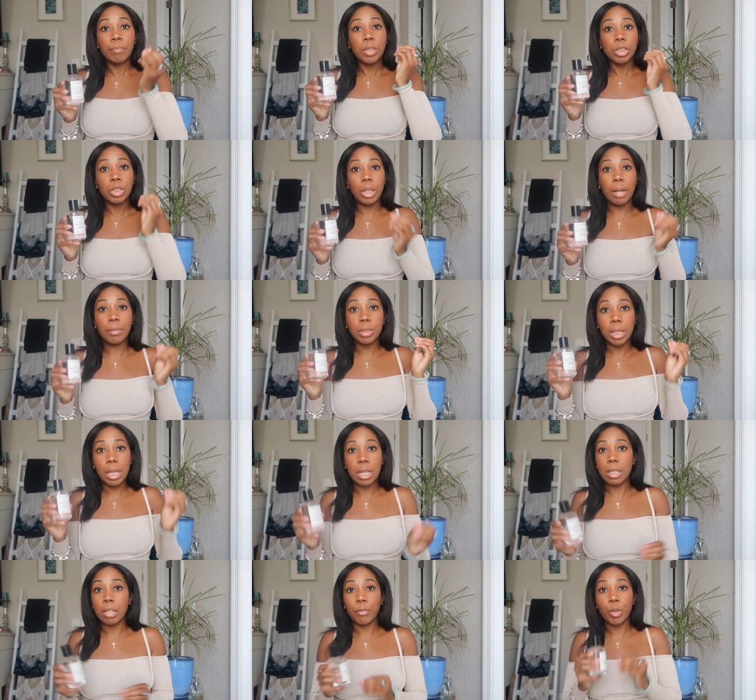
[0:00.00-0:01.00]
chef's
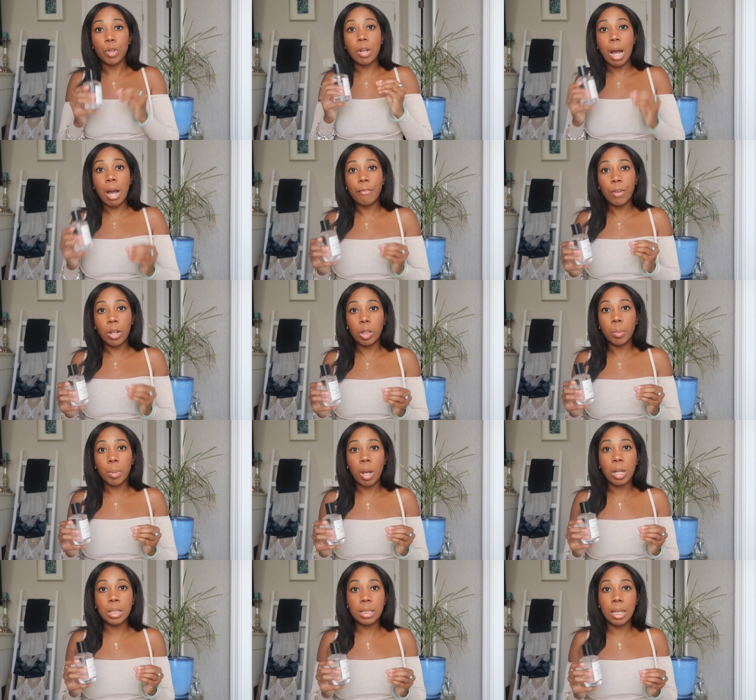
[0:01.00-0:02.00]
kiss. If you're not following
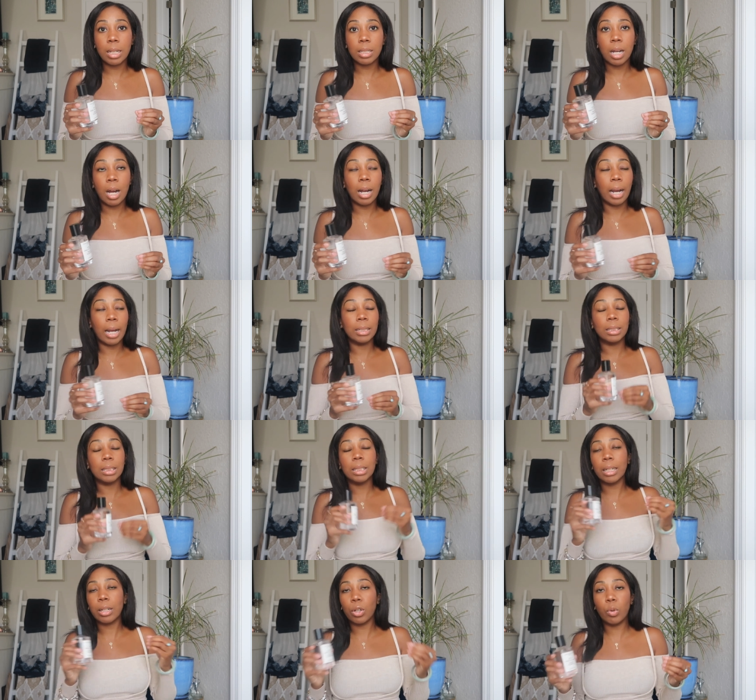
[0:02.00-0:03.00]
me on TikTok, I
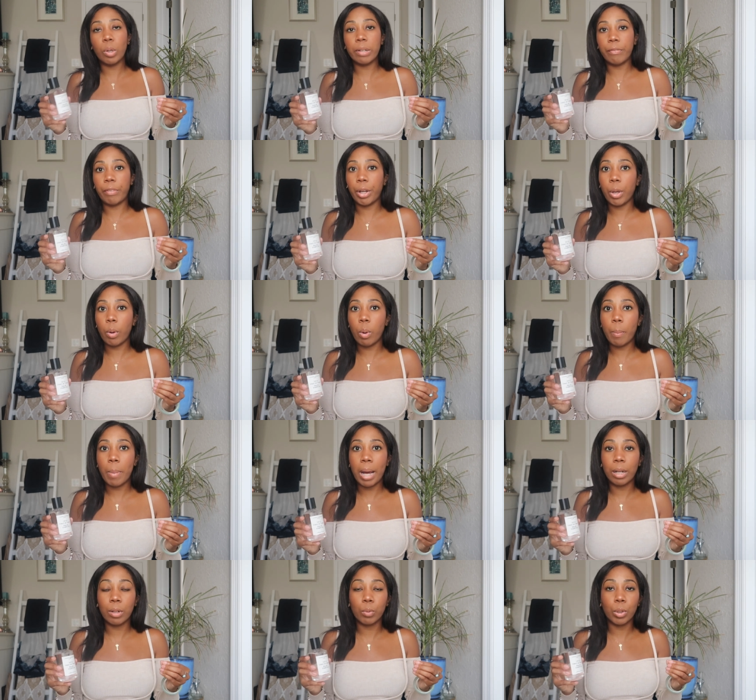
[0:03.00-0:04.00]
did like a quick video
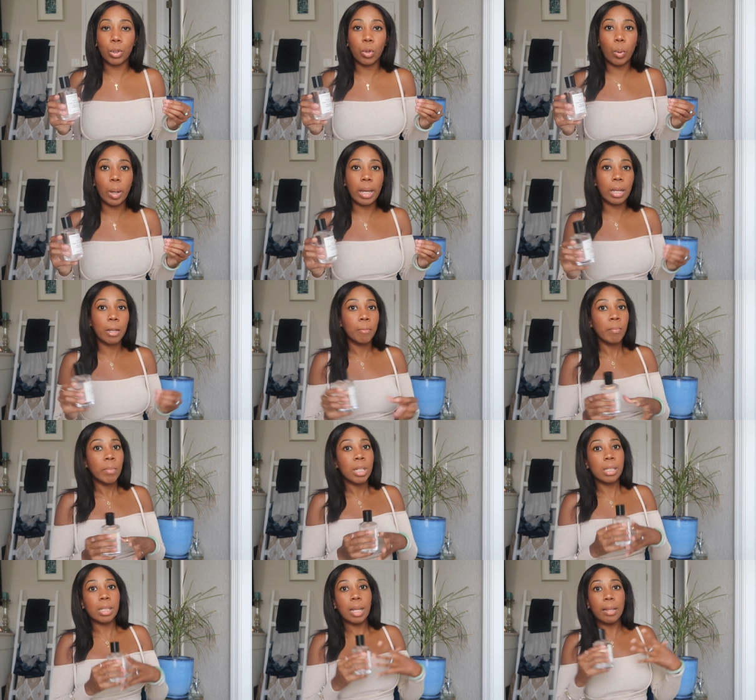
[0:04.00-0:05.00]
about it real quick,
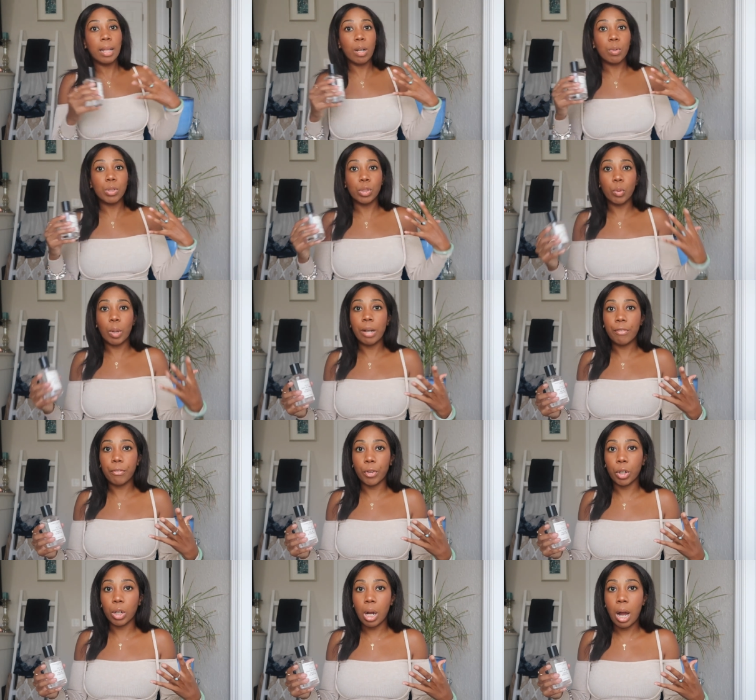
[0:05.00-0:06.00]
saying that it was great
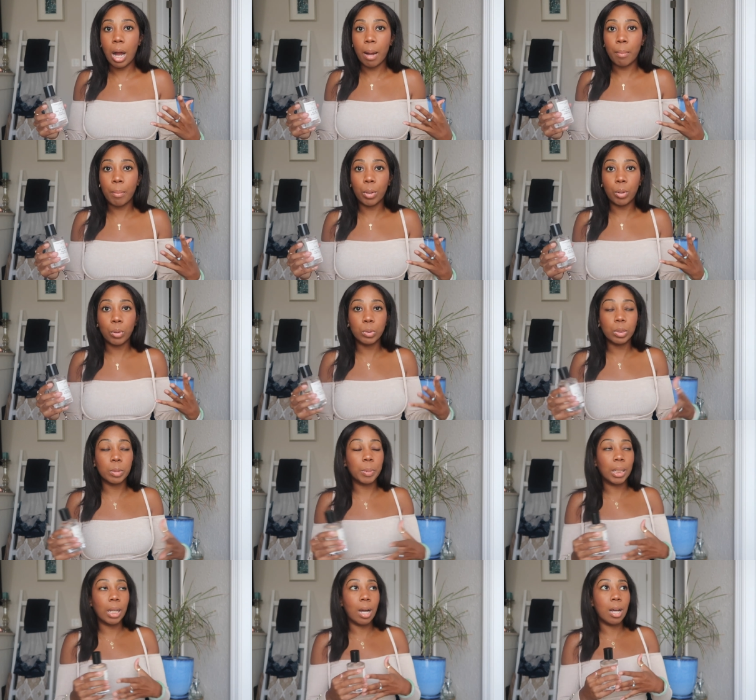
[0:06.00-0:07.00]
for combos
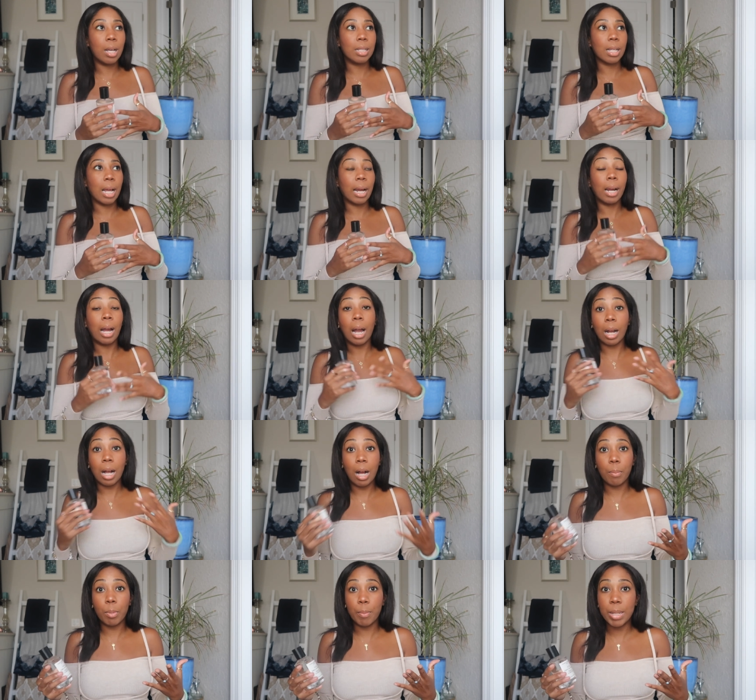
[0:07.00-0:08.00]
because I got
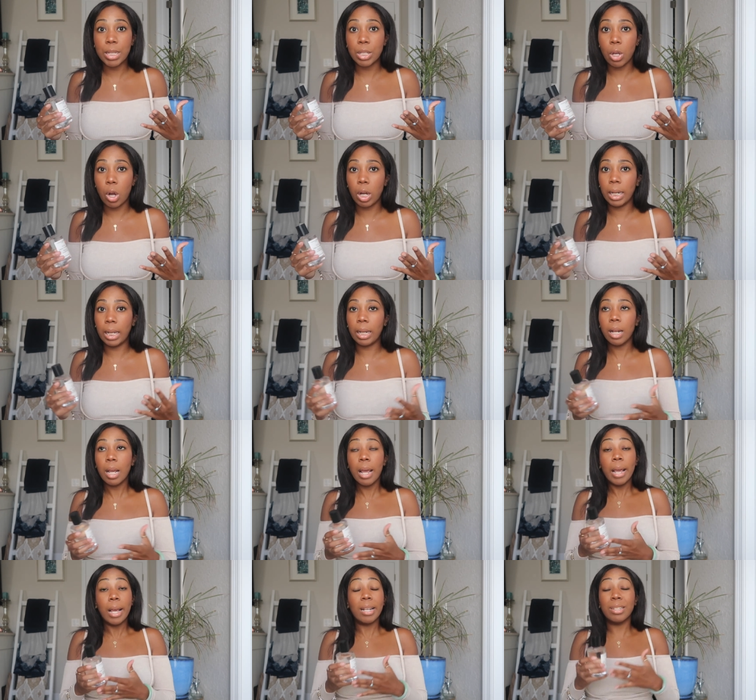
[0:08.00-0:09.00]
compliments on it.
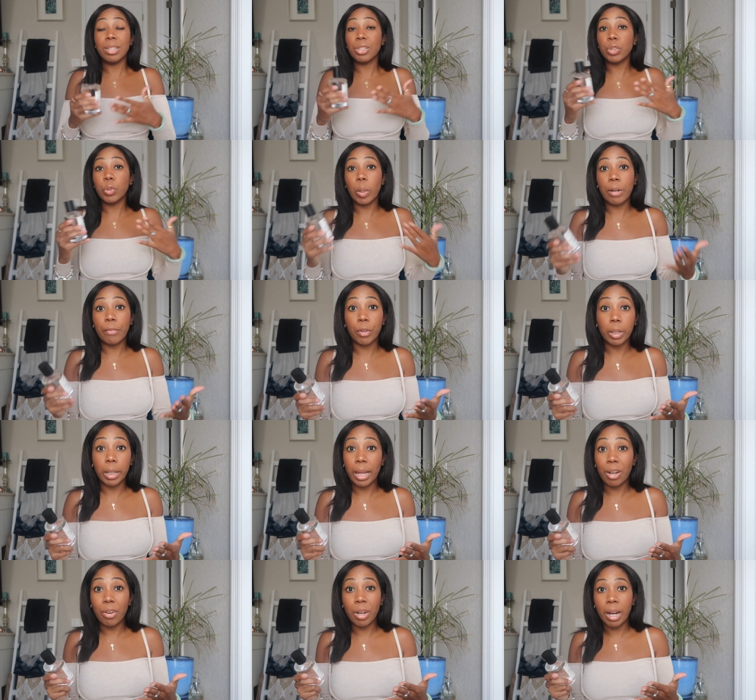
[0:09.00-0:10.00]
It does great for
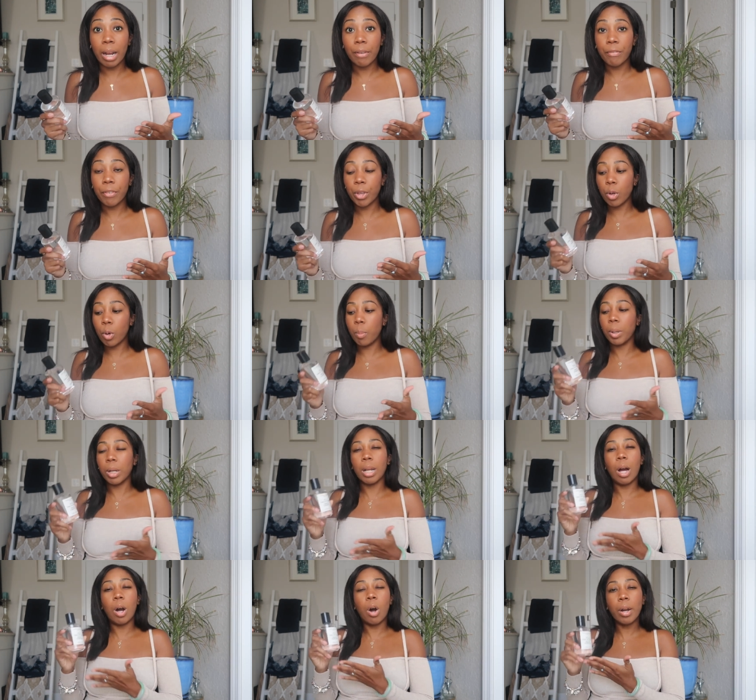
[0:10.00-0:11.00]
layering, I feel,
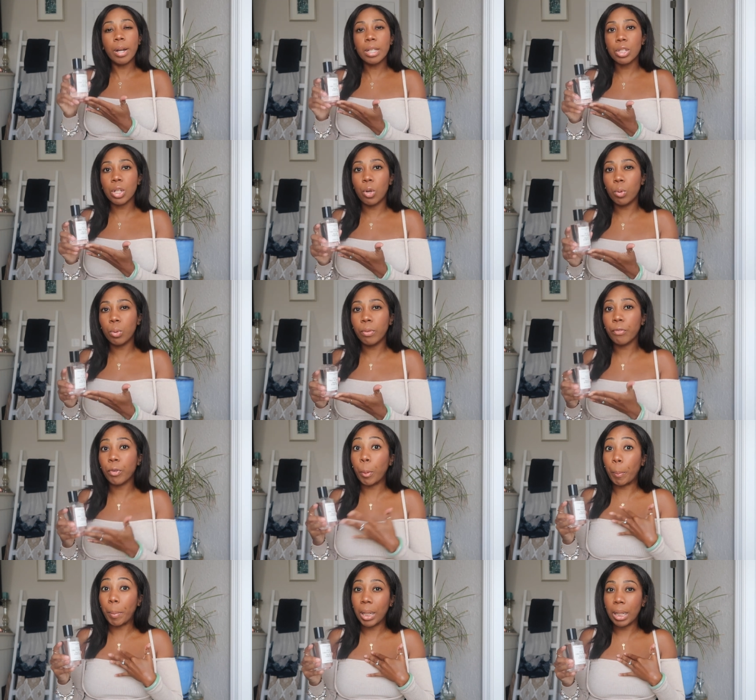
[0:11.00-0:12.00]
but on its own
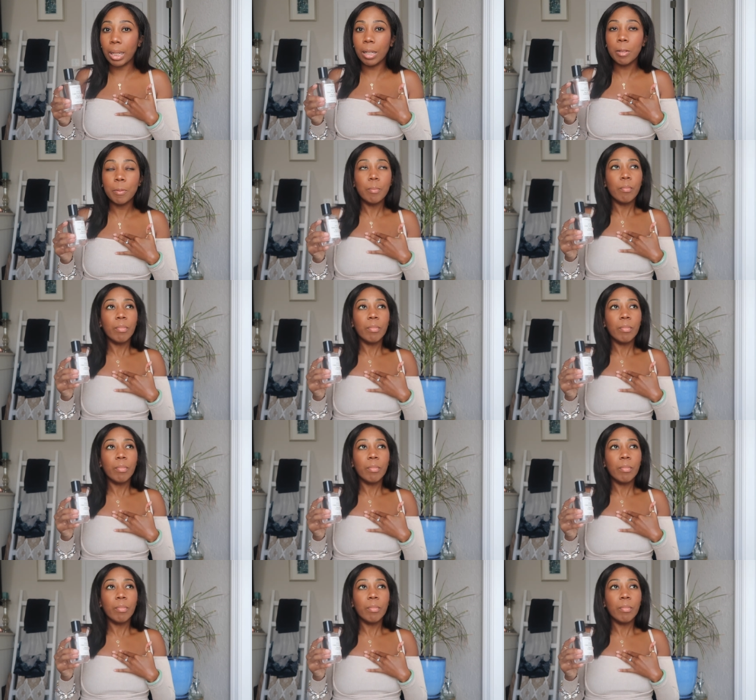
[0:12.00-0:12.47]
for me,